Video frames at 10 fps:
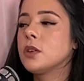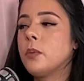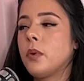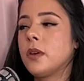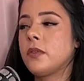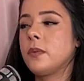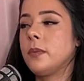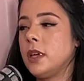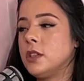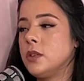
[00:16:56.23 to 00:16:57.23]
point for
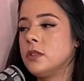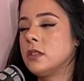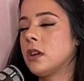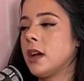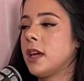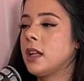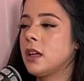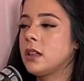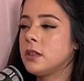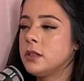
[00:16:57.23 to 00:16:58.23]
me to start
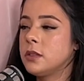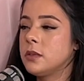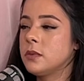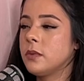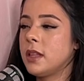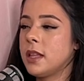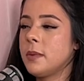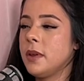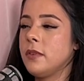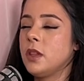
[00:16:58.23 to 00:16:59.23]
getting close with
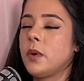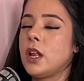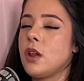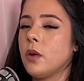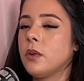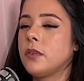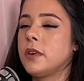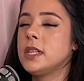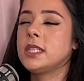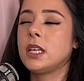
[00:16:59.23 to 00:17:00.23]
him, even though I know we're
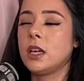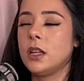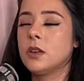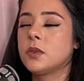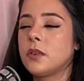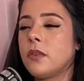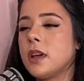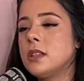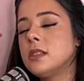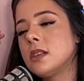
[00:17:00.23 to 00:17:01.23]
friends and he knows we're
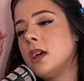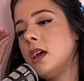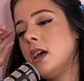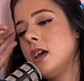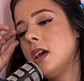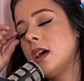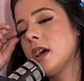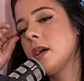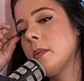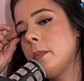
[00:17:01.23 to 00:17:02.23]
friends.
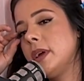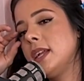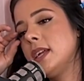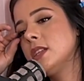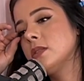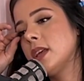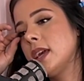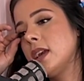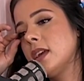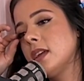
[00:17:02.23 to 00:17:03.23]
But it is like,